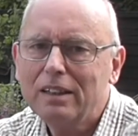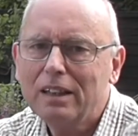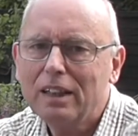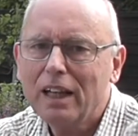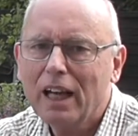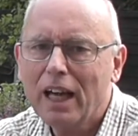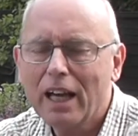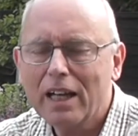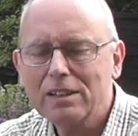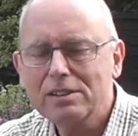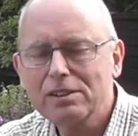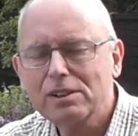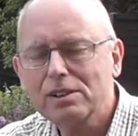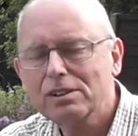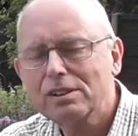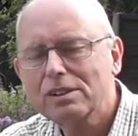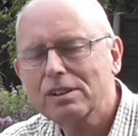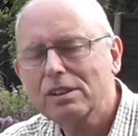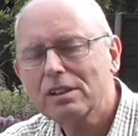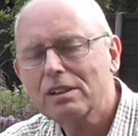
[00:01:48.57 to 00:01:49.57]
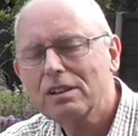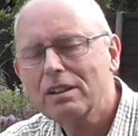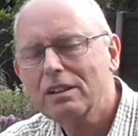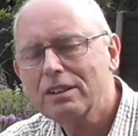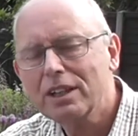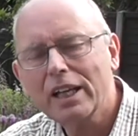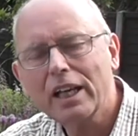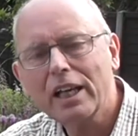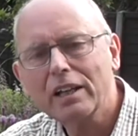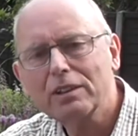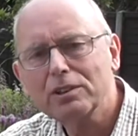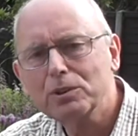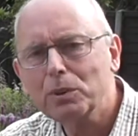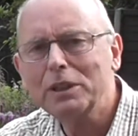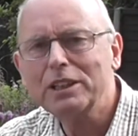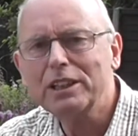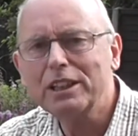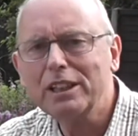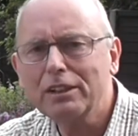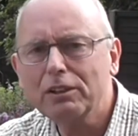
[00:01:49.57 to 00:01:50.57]
as their
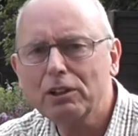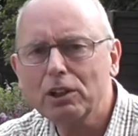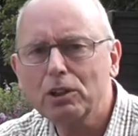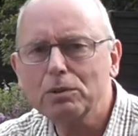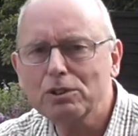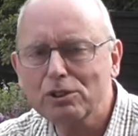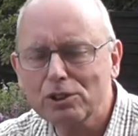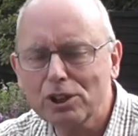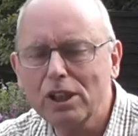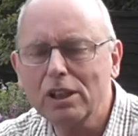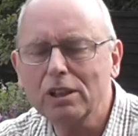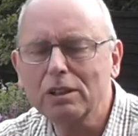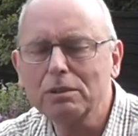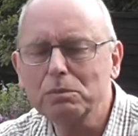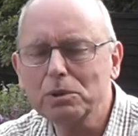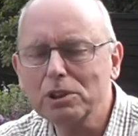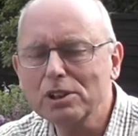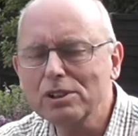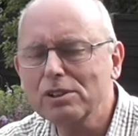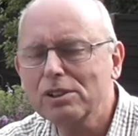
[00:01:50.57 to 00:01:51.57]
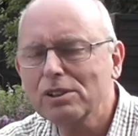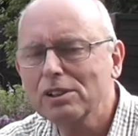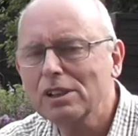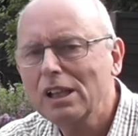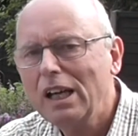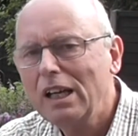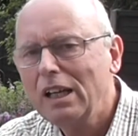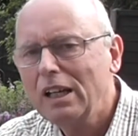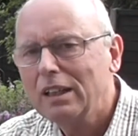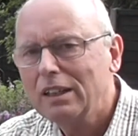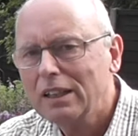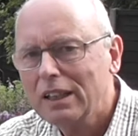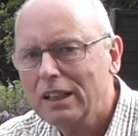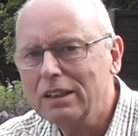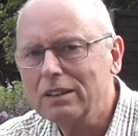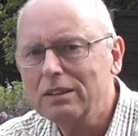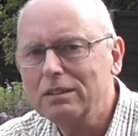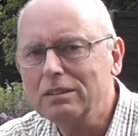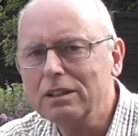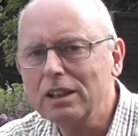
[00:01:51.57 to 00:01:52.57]
20-year-old son was
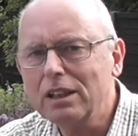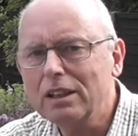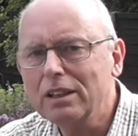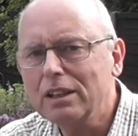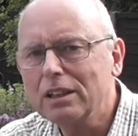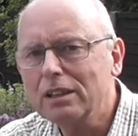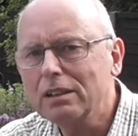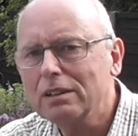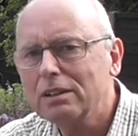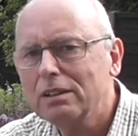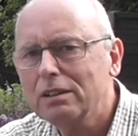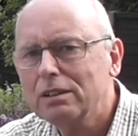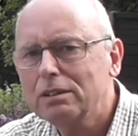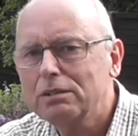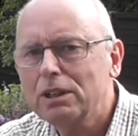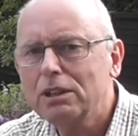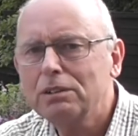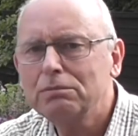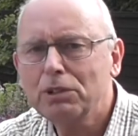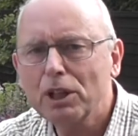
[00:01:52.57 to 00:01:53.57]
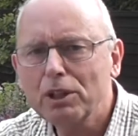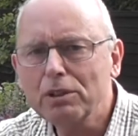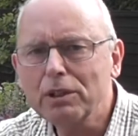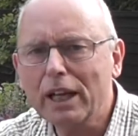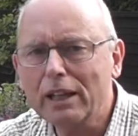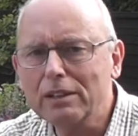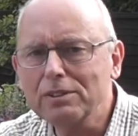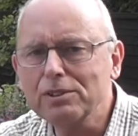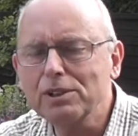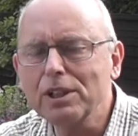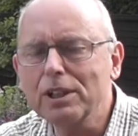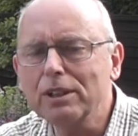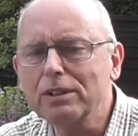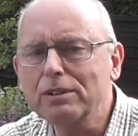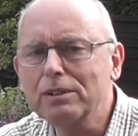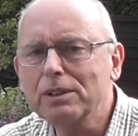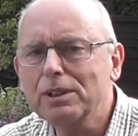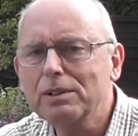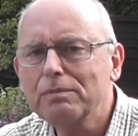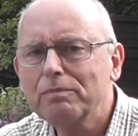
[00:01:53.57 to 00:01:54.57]
killed in a road
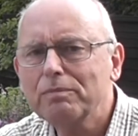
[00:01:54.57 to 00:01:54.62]
accident.